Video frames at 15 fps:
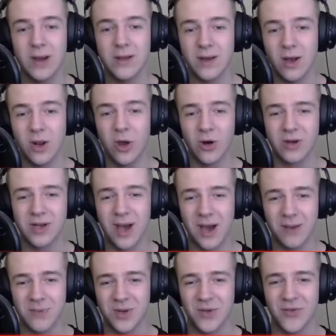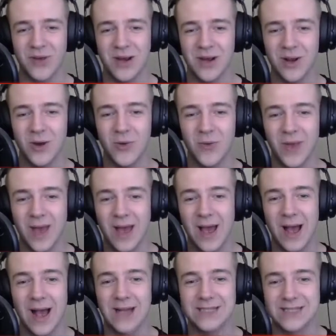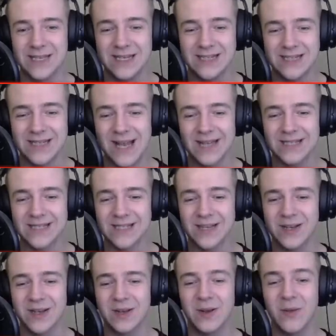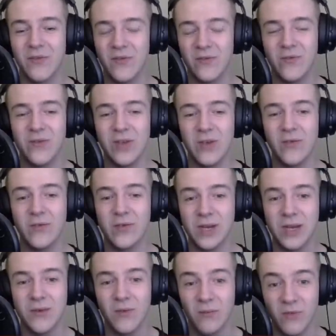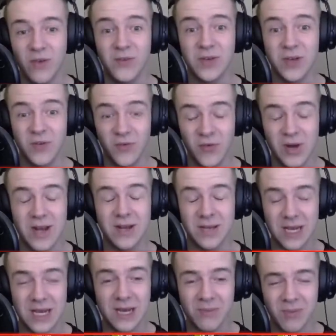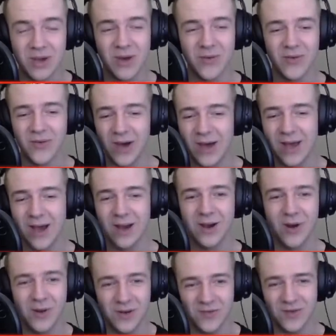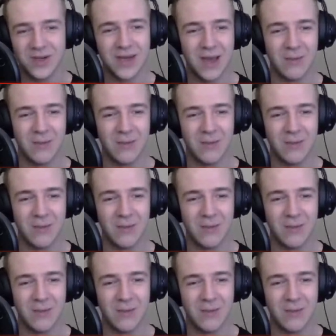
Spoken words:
a long time to reload. as he sets the 53 TP on fire. I can't even get my